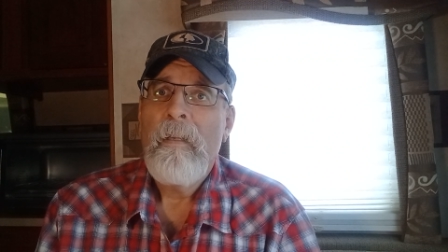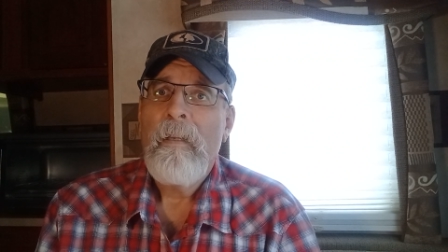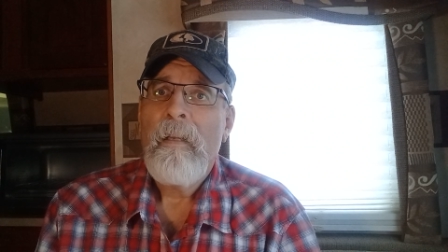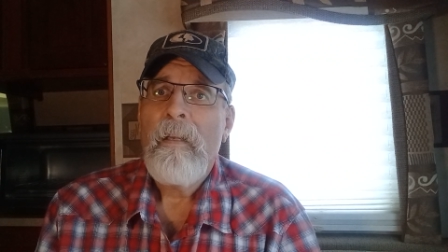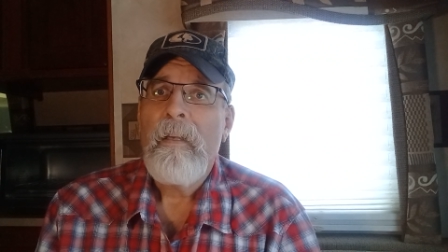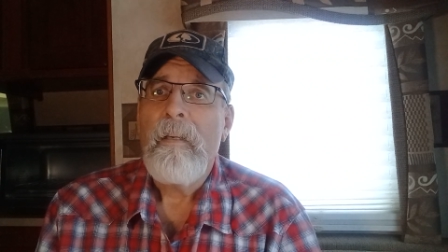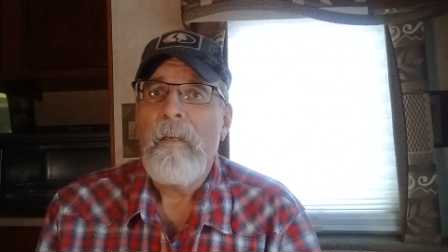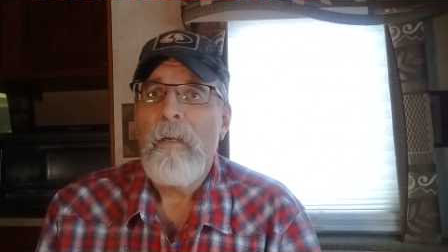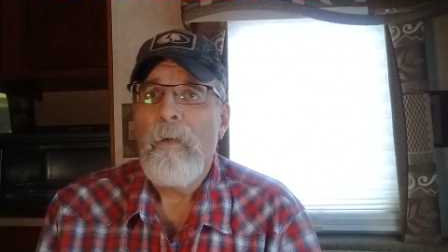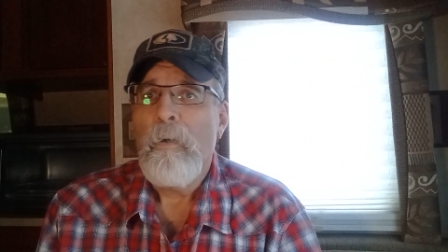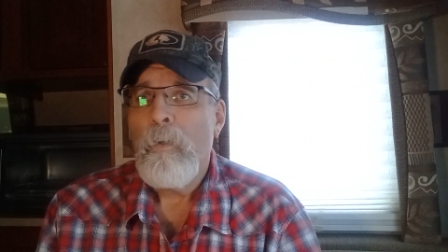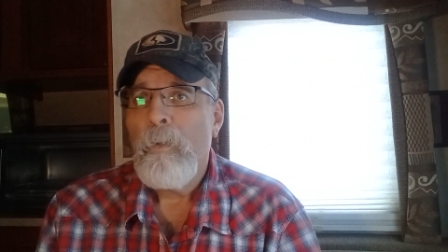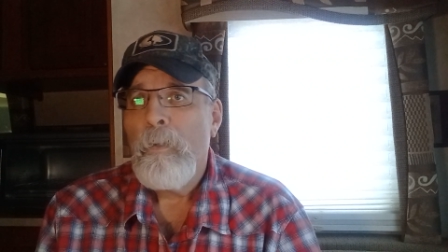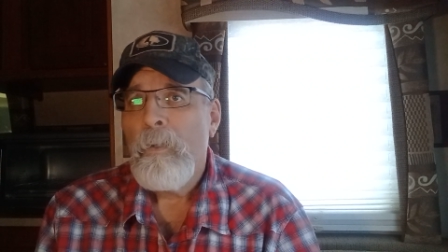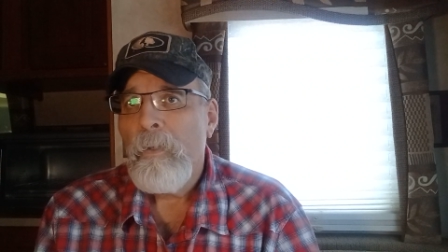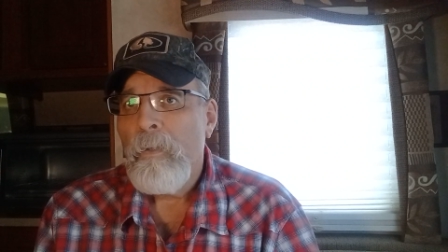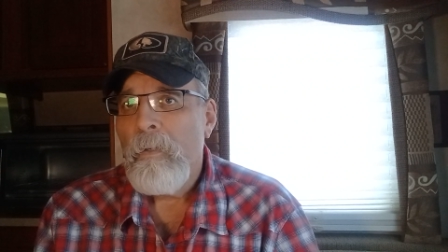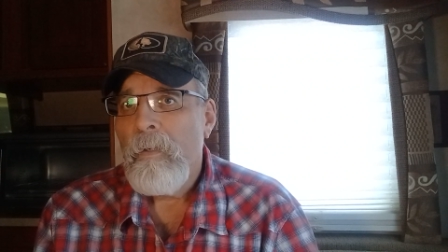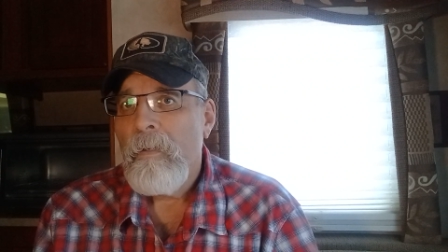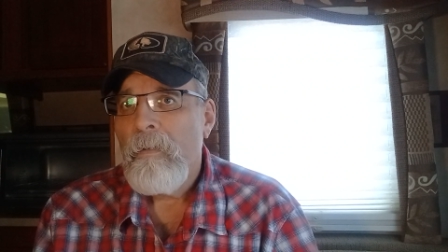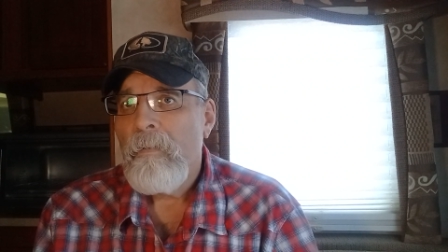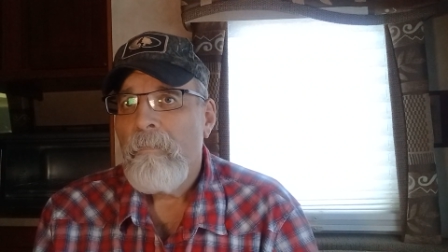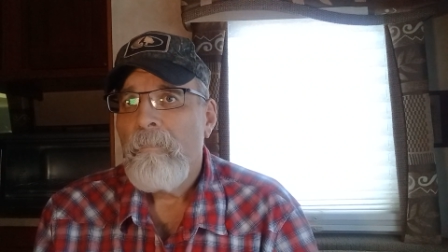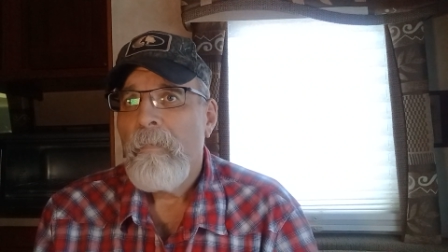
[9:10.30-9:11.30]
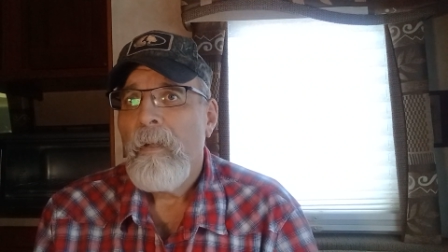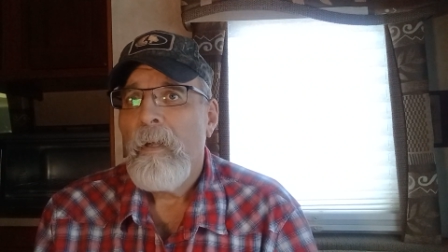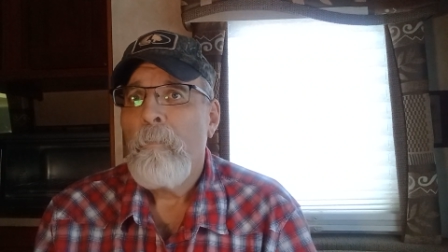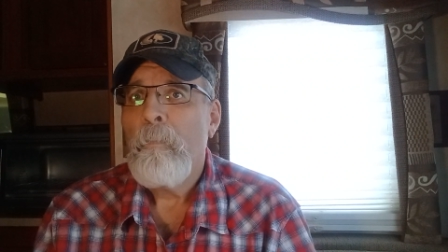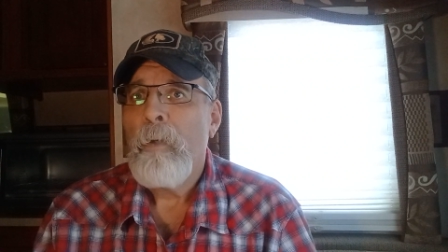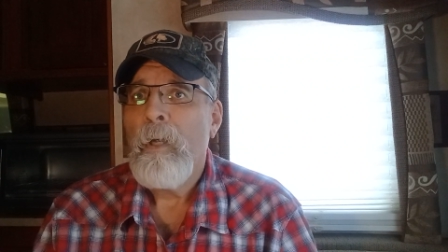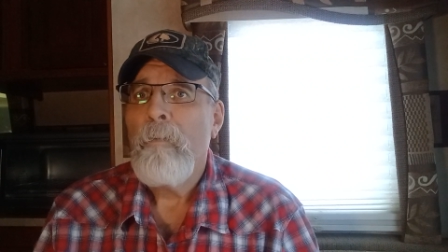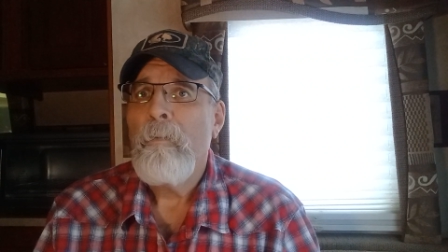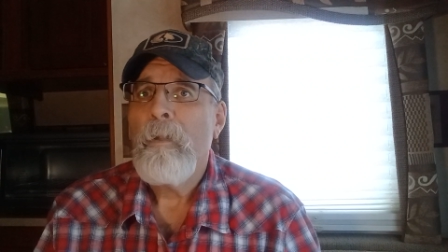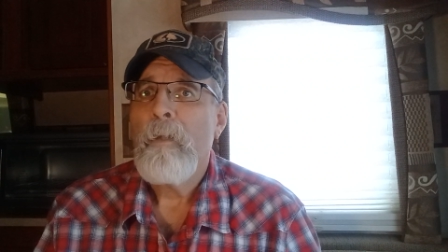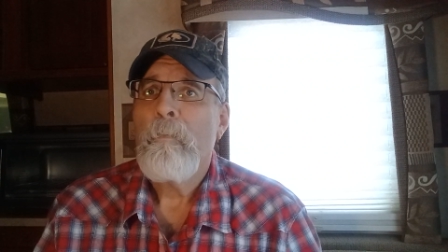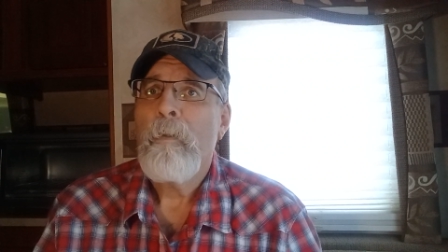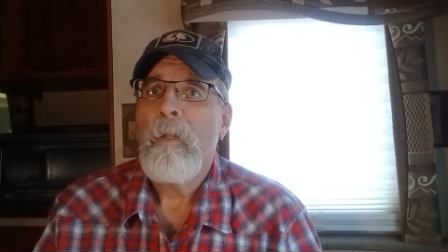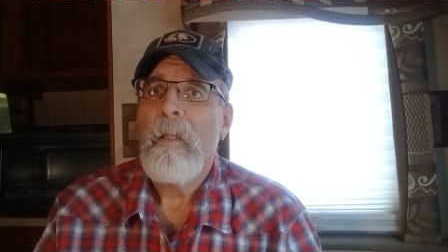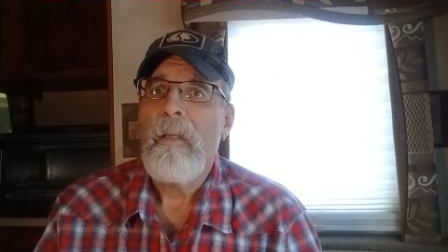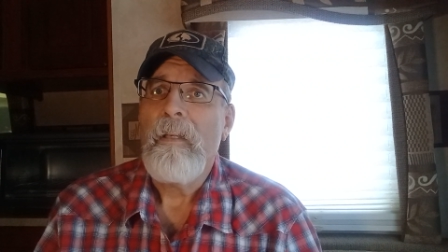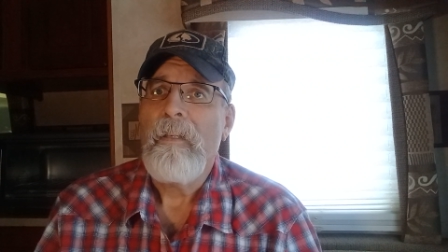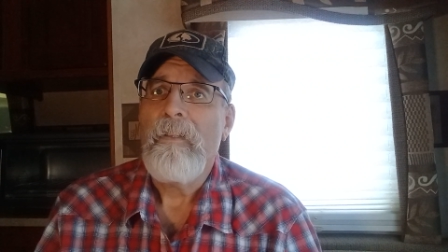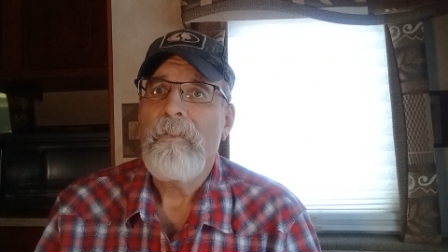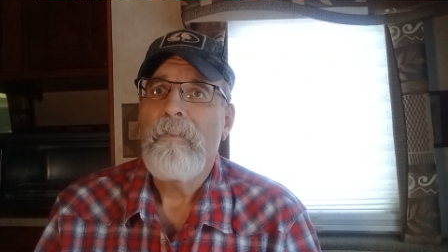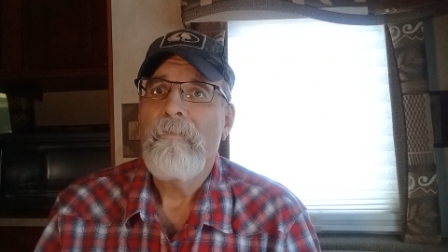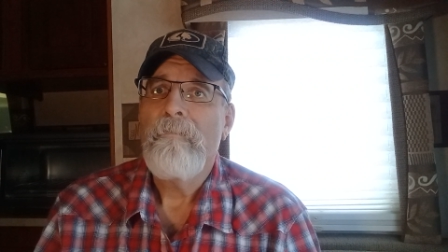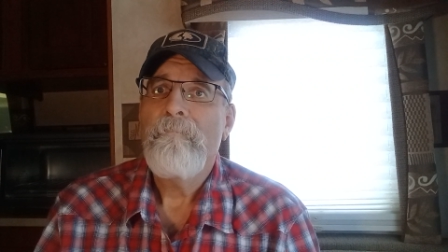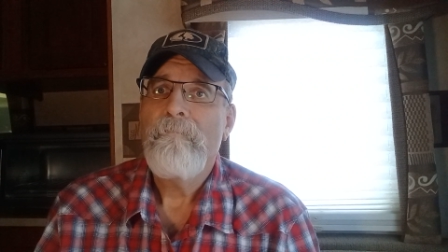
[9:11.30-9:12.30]
Go to a public
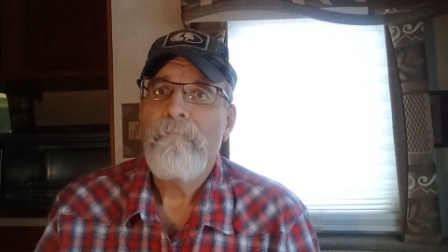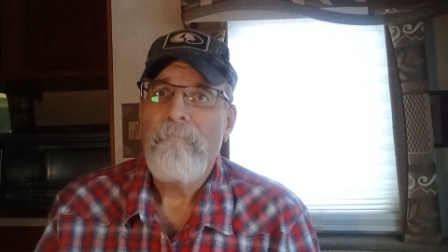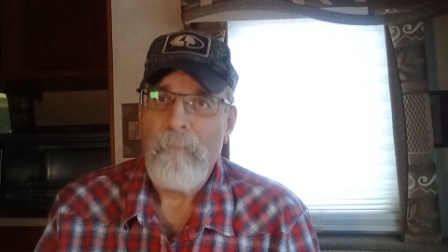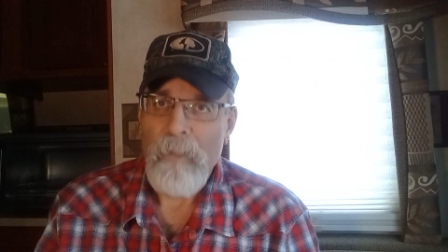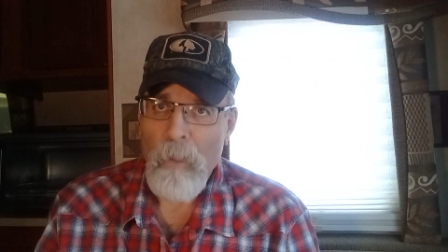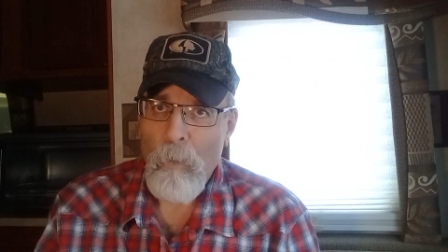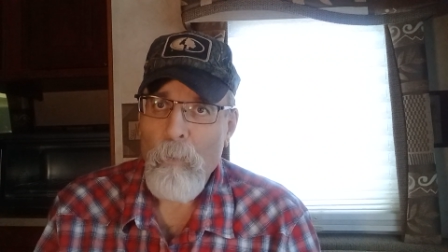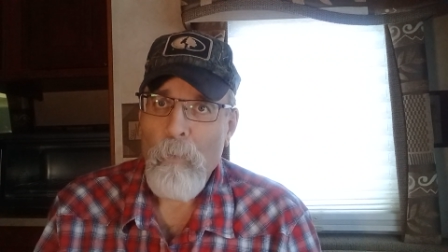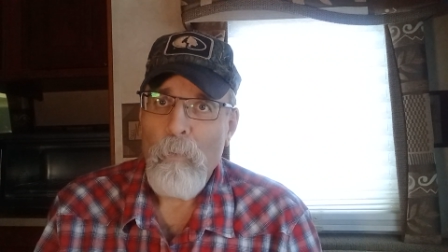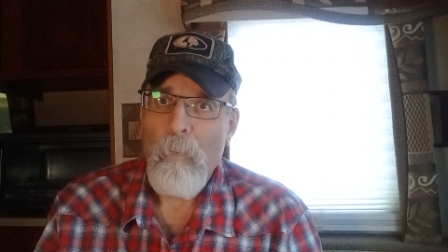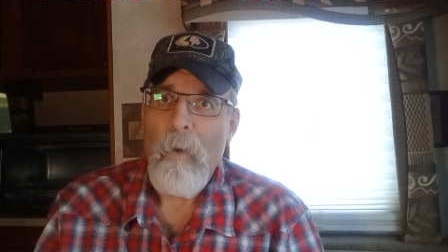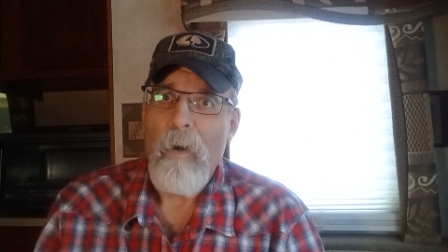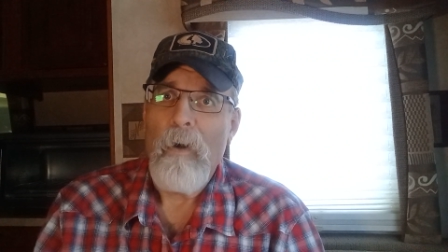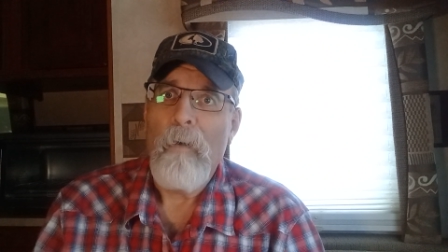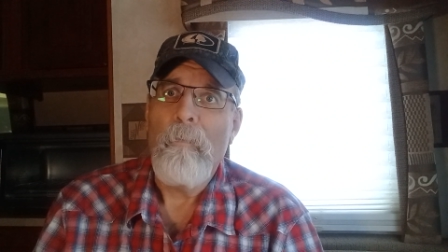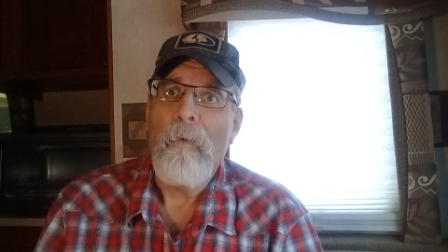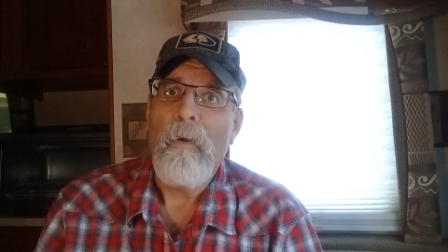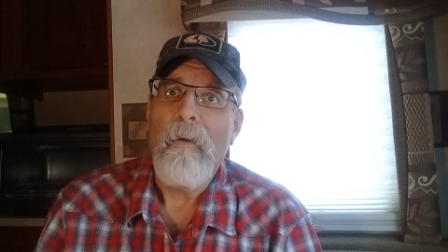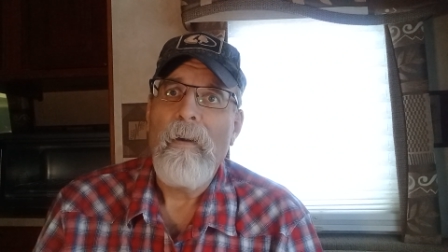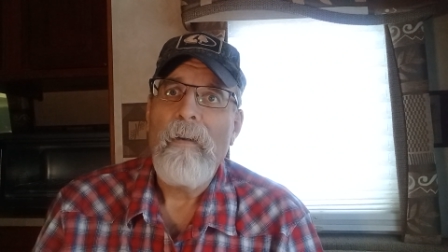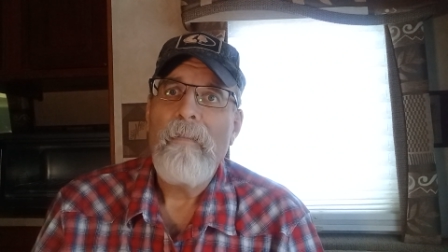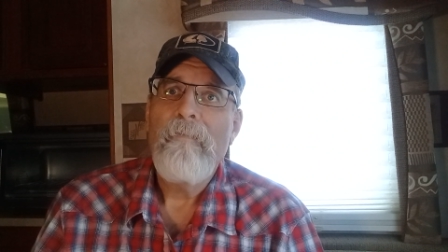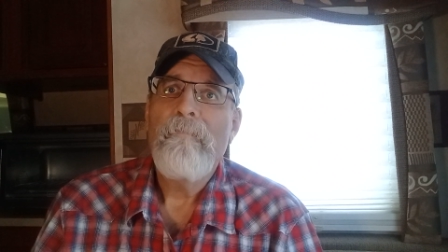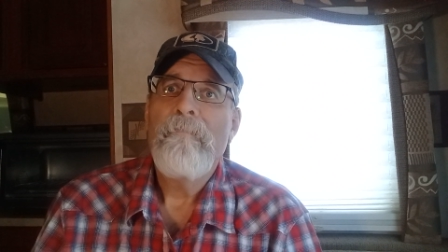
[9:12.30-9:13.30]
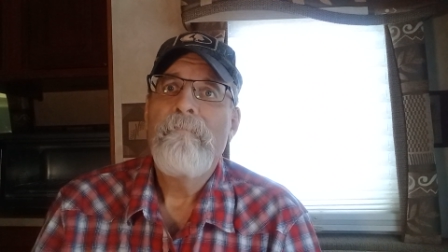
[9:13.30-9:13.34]
place. Go to Walmart.